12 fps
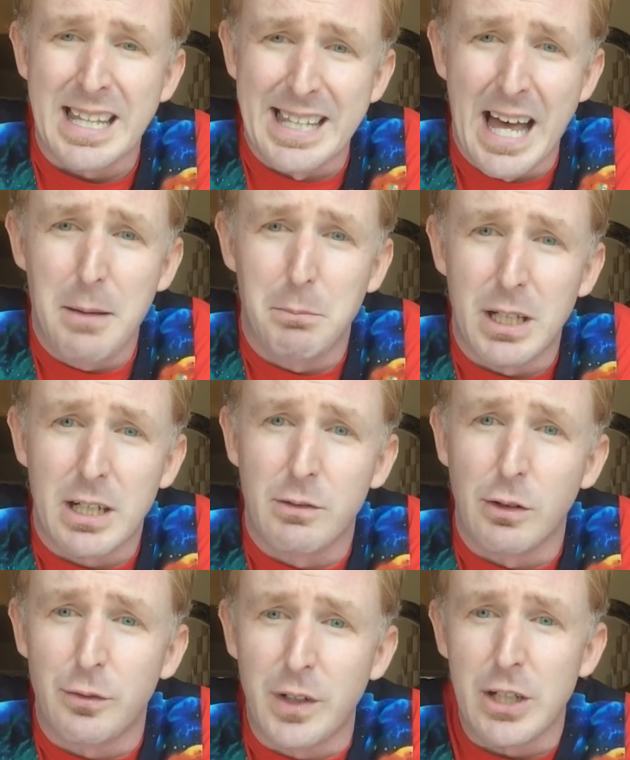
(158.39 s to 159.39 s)
That big
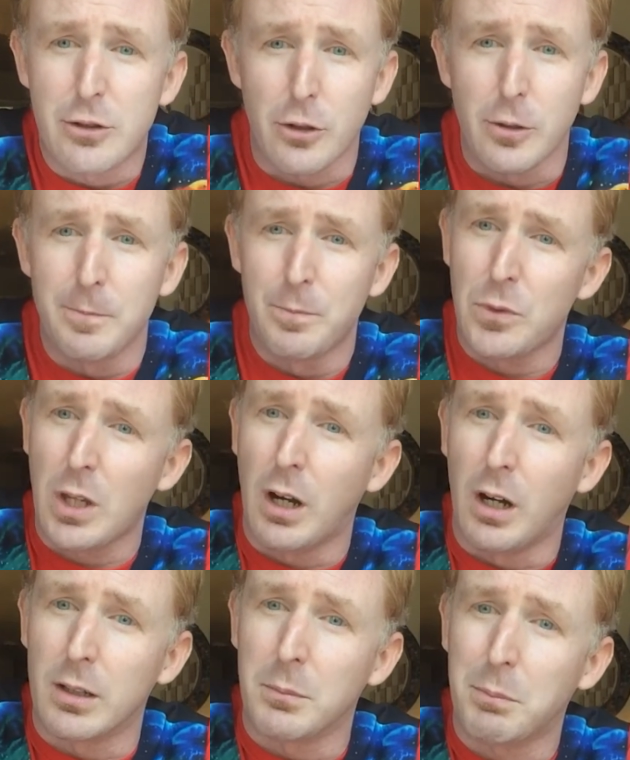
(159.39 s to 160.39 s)
of a feature
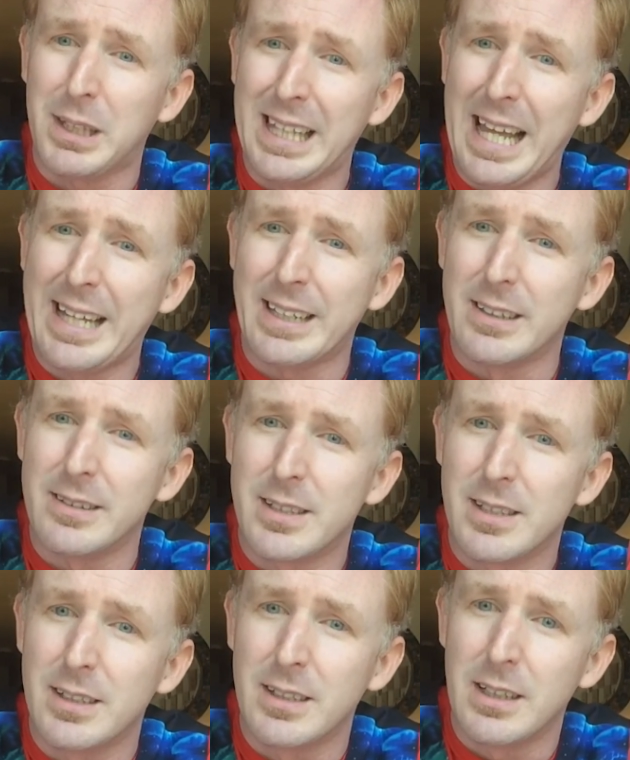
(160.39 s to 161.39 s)
on a planet
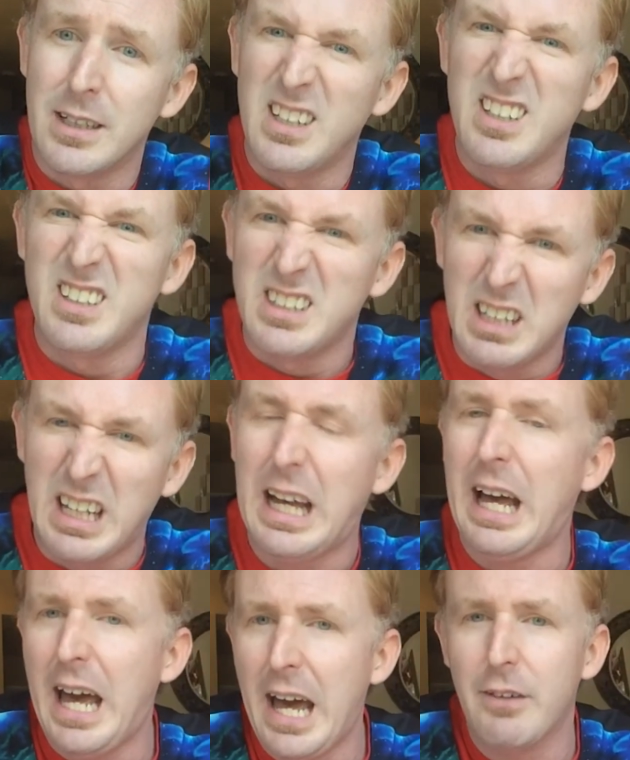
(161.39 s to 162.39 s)

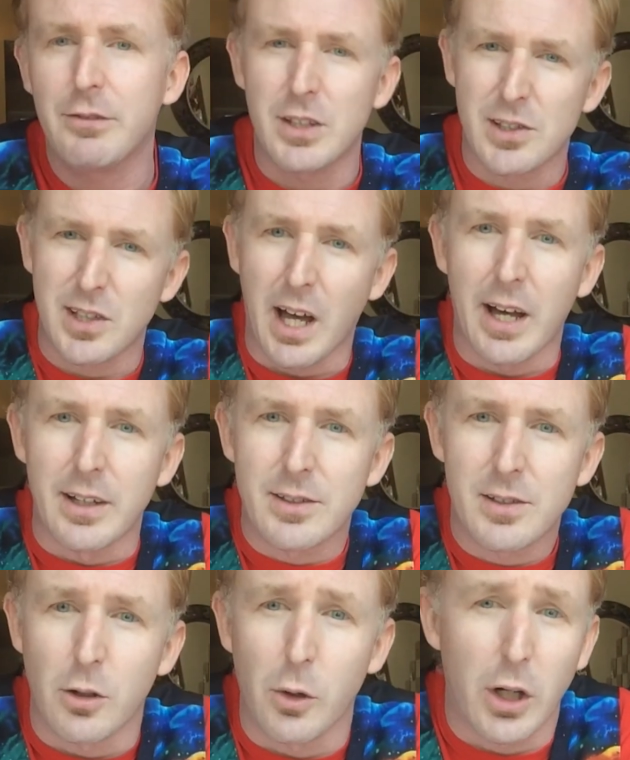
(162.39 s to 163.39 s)
half the
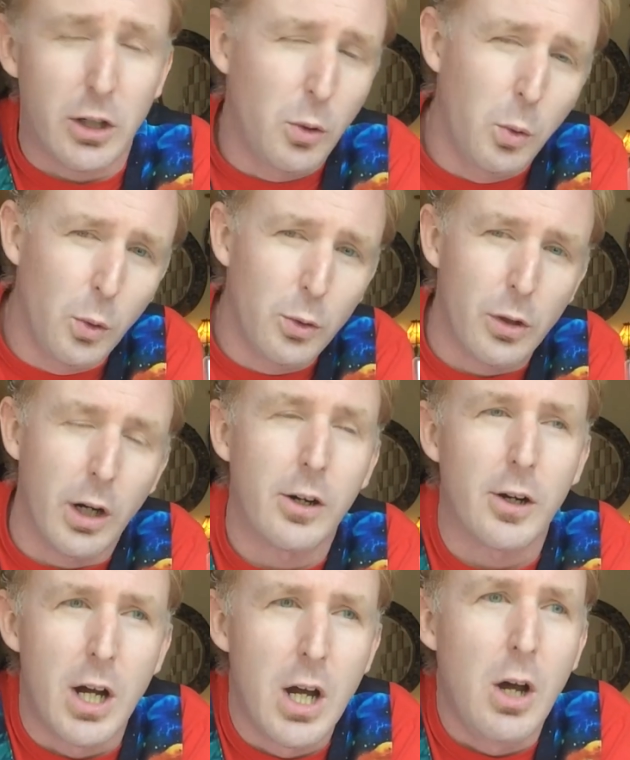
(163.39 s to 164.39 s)
size or a quarter
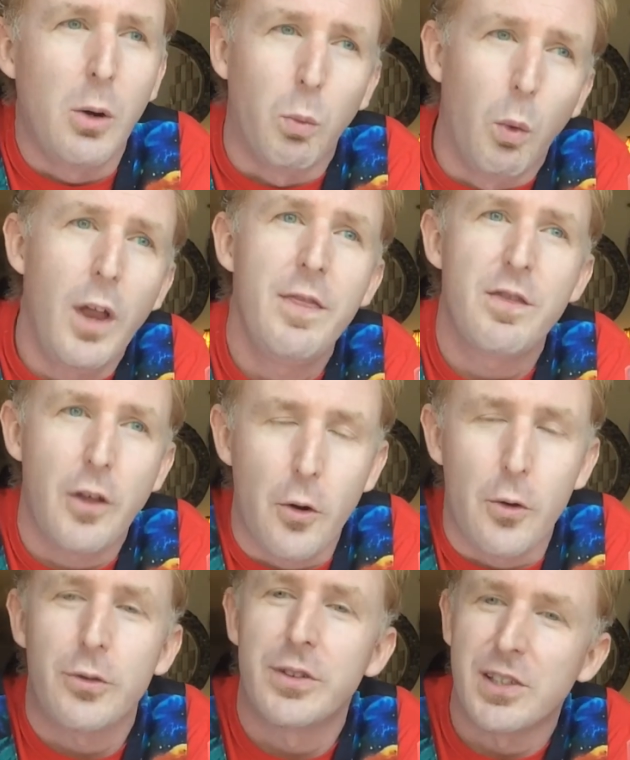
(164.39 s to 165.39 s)
or one
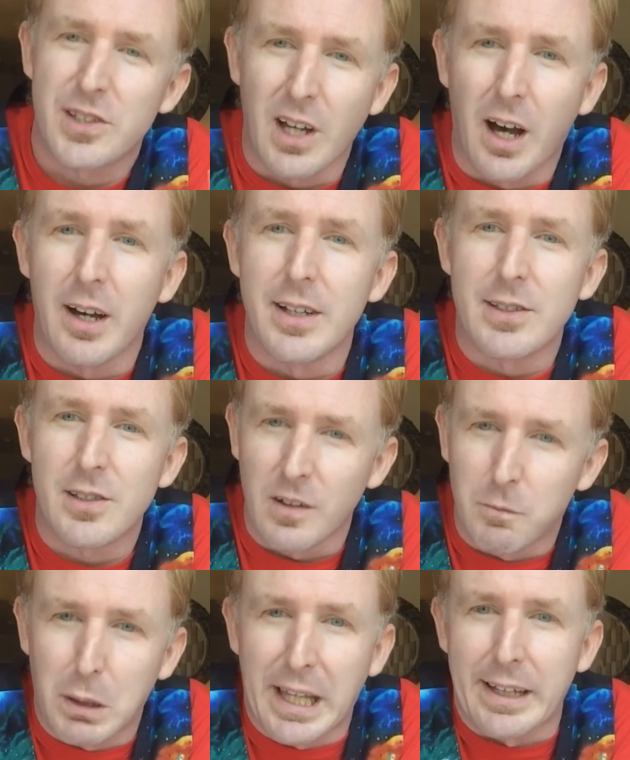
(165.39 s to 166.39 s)
third the size
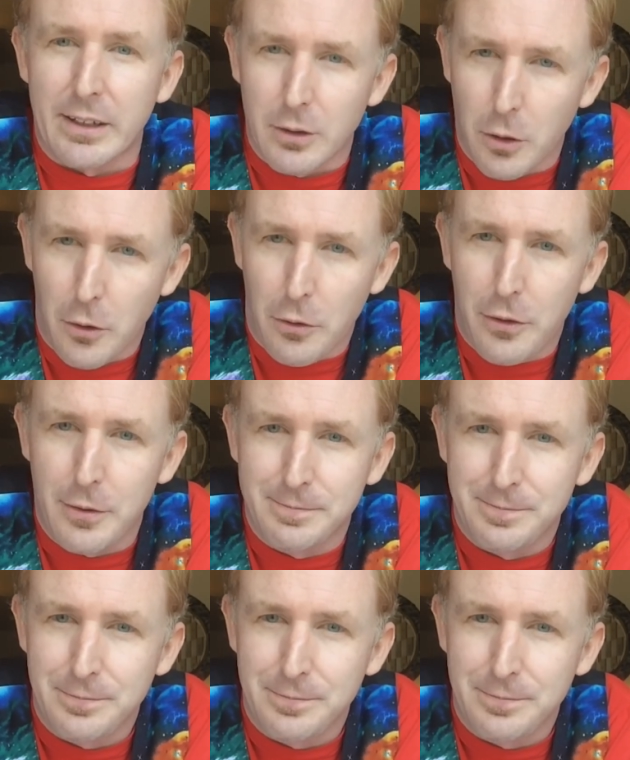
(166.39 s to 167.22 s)
of planet Earth.